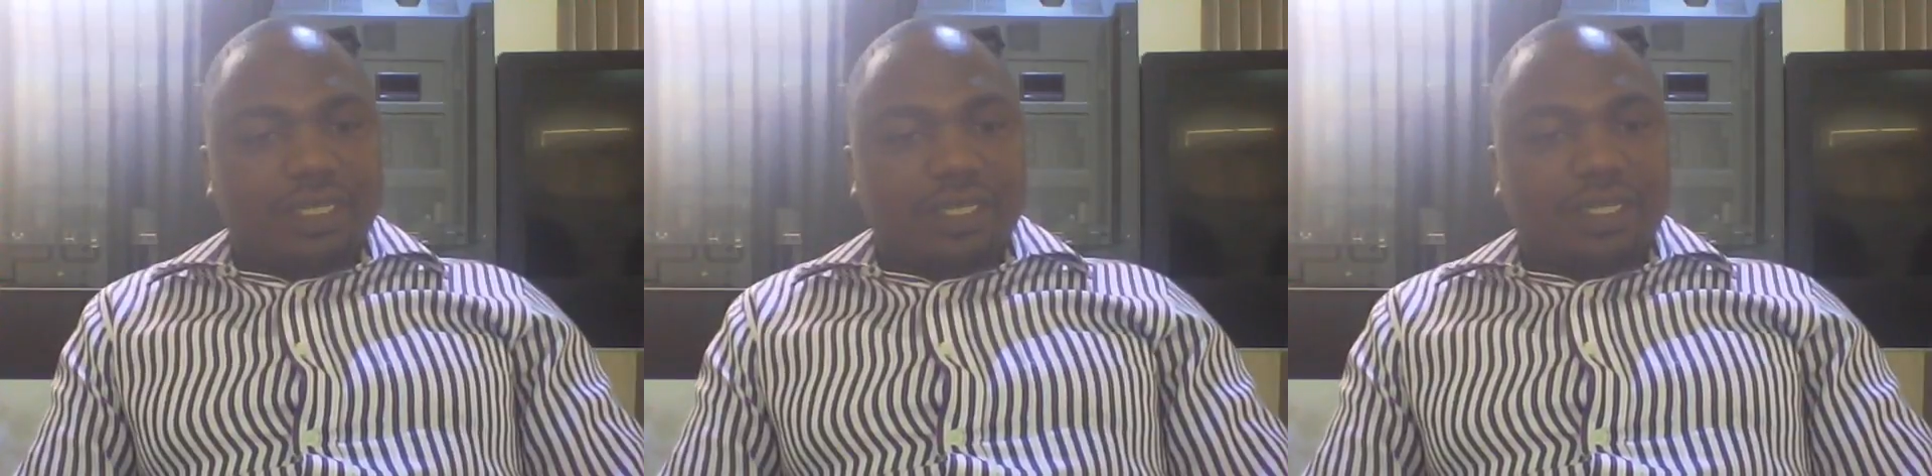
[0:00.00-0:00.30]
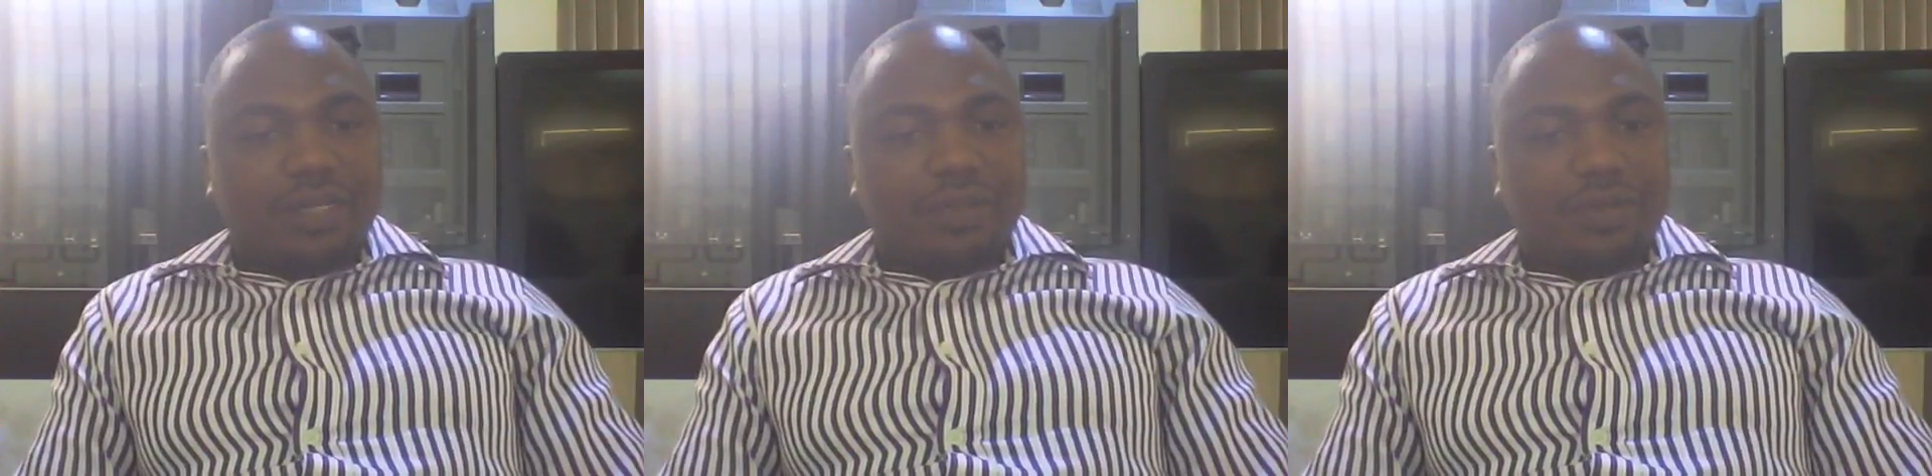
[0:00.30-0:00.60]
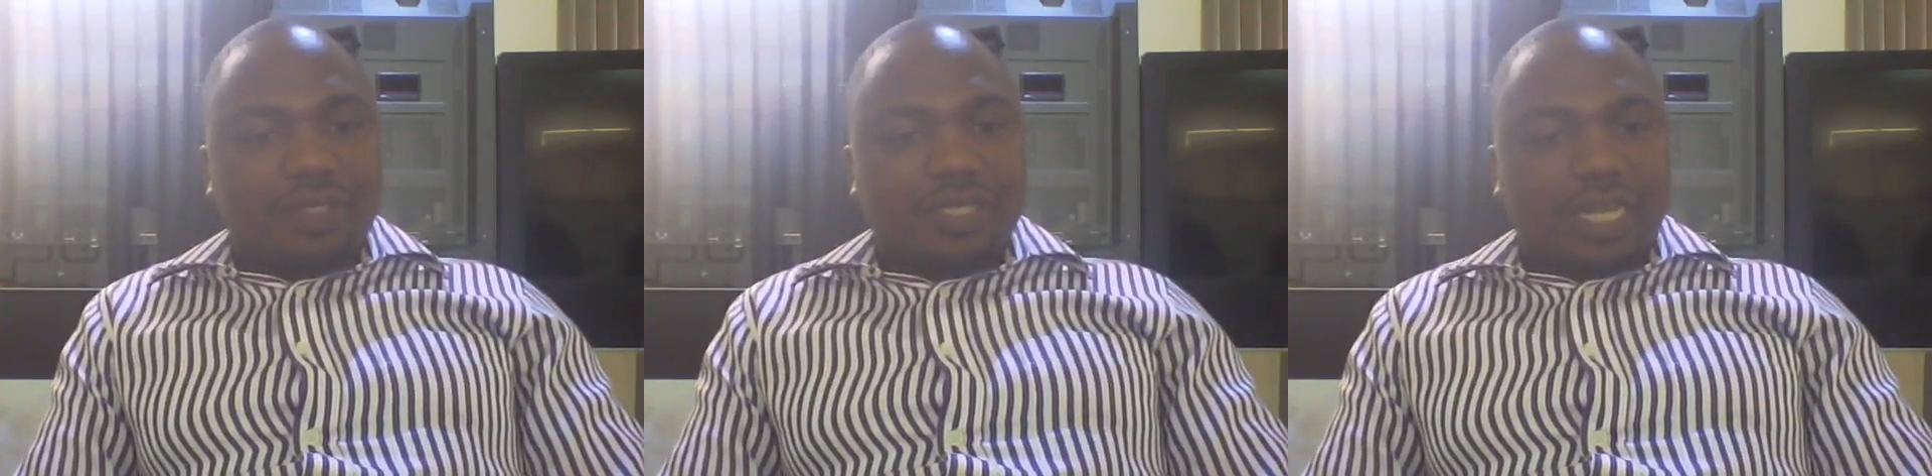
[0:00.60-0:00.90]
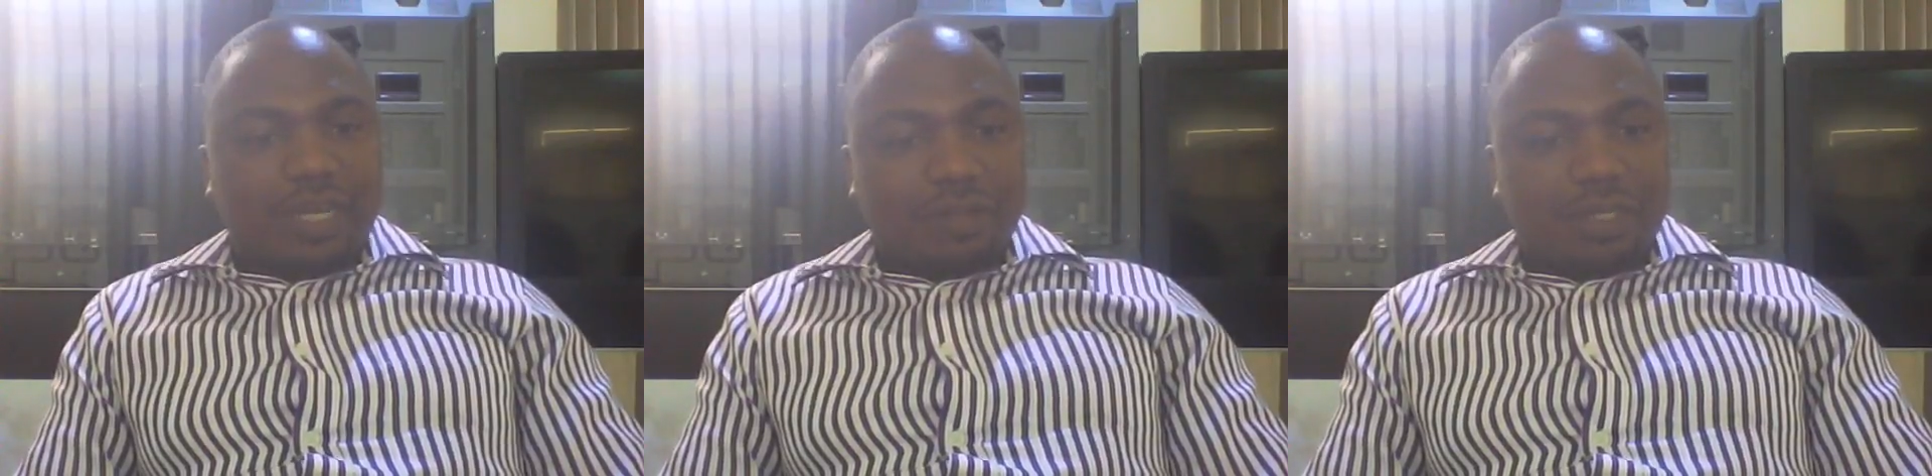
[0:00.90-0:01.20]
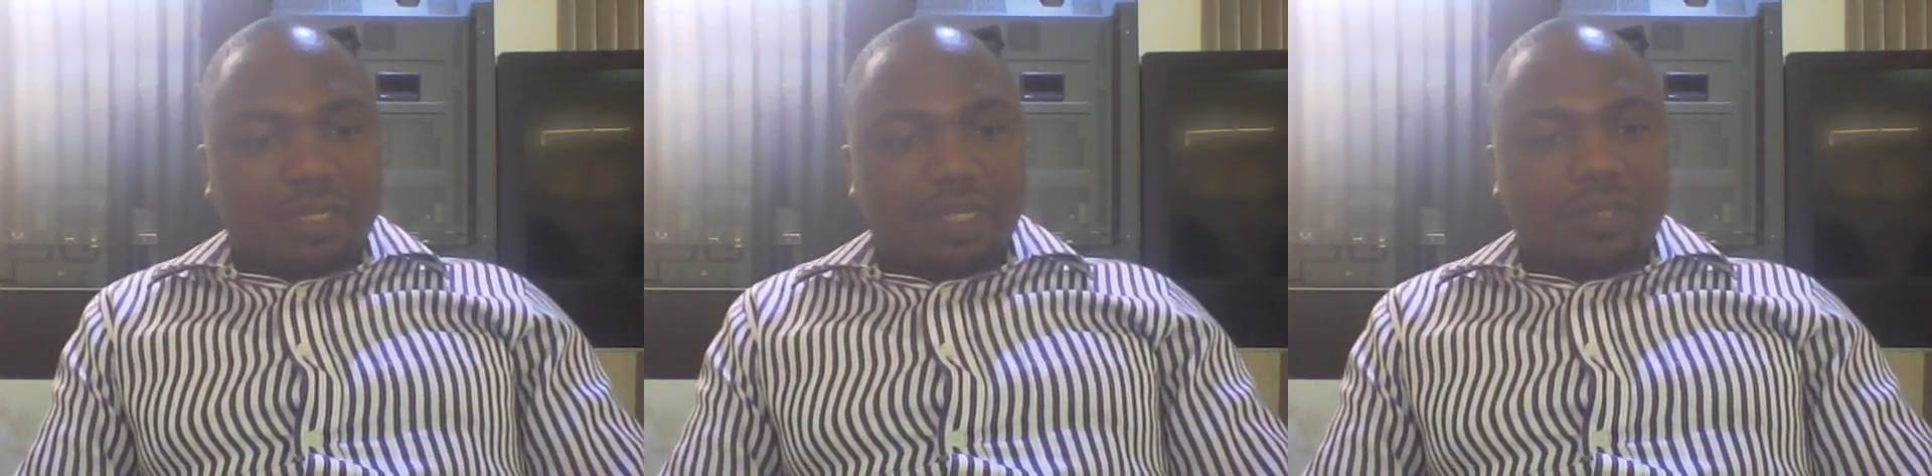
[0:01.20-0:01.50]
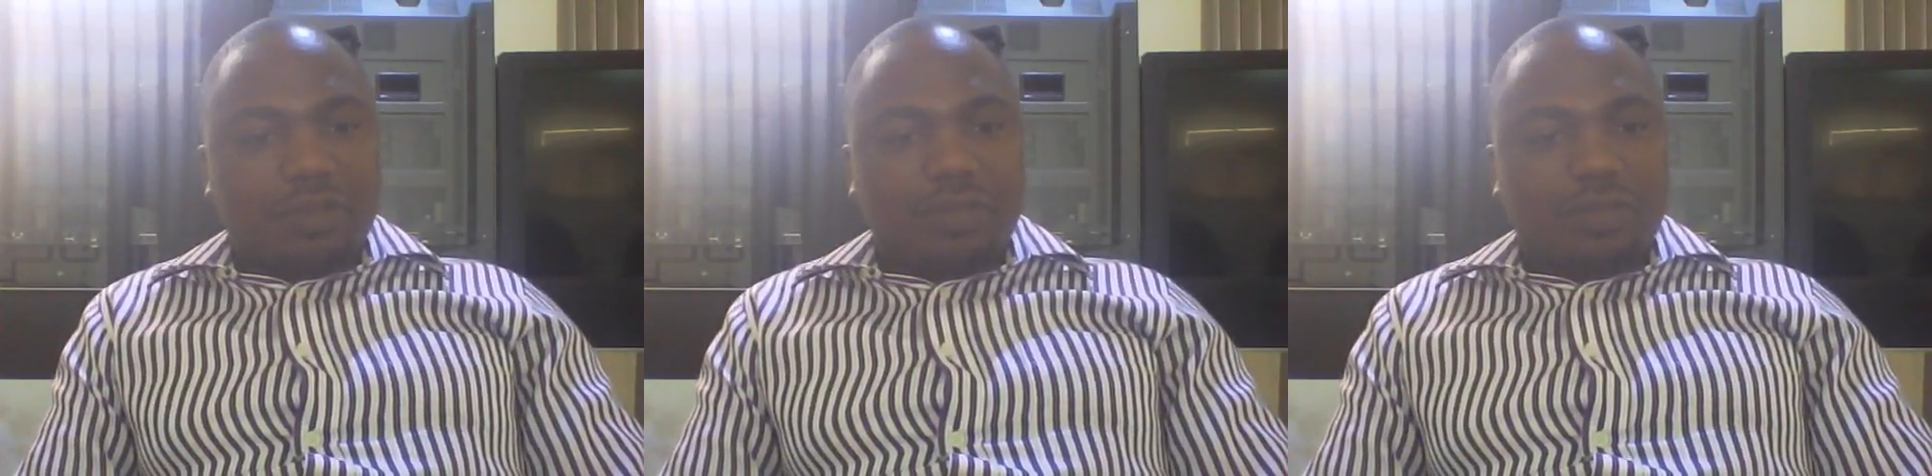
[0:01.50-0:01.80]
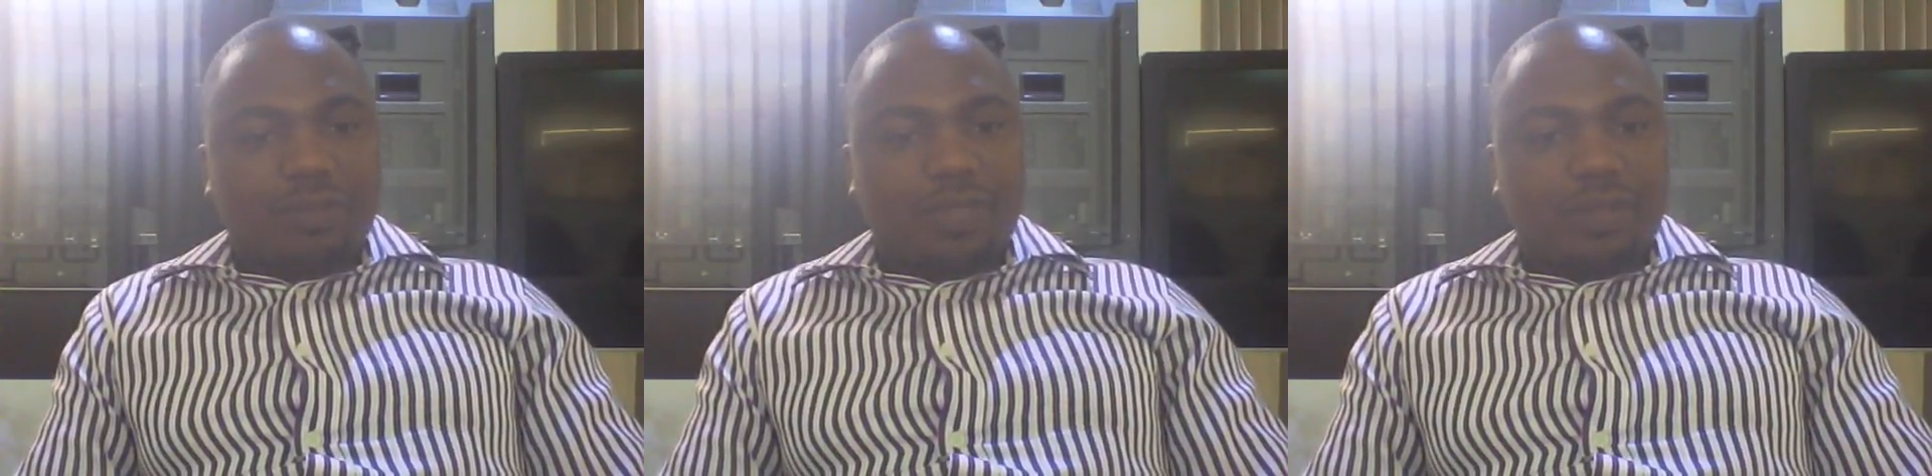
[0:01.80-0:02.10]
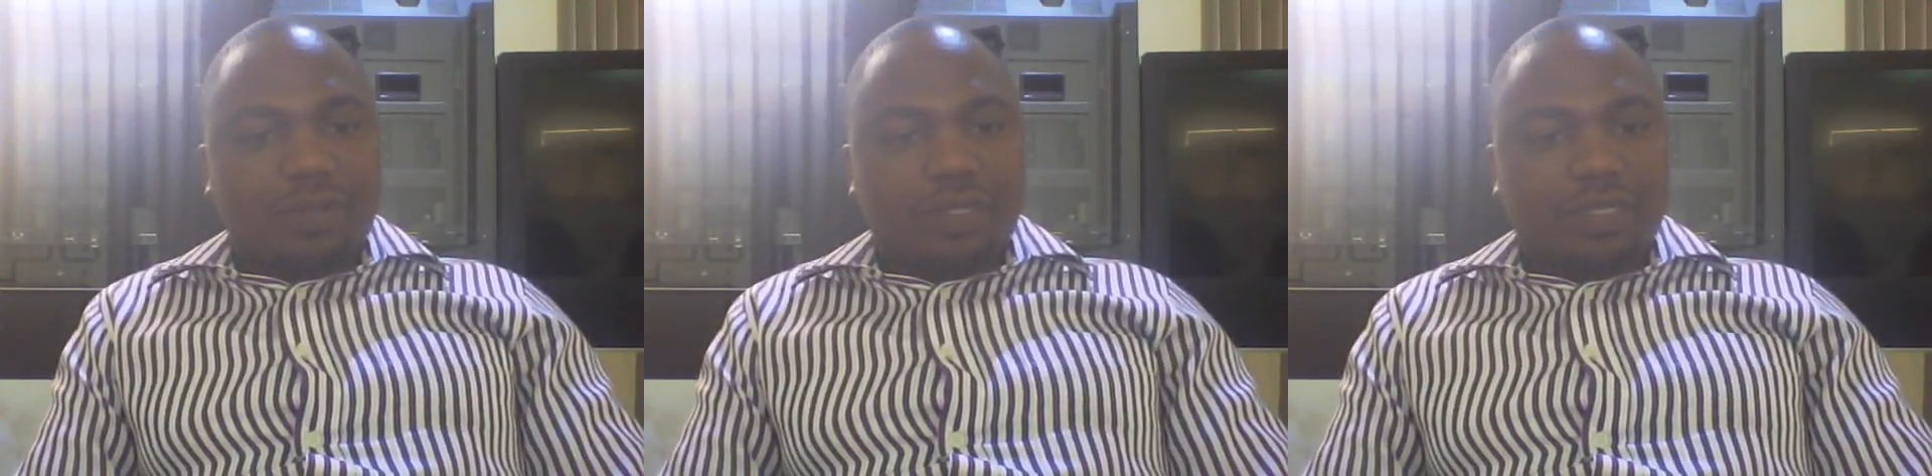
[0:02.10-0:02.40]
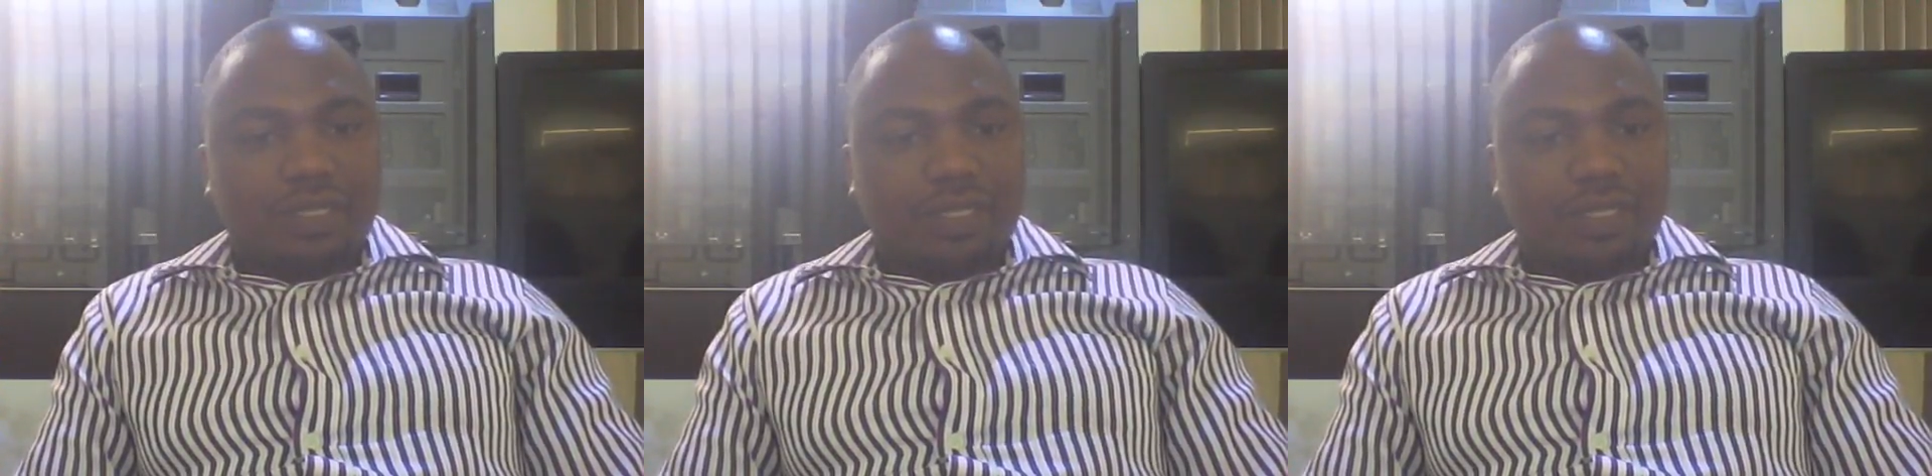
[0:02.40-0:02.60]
The dogs, how did they choose to be dogs?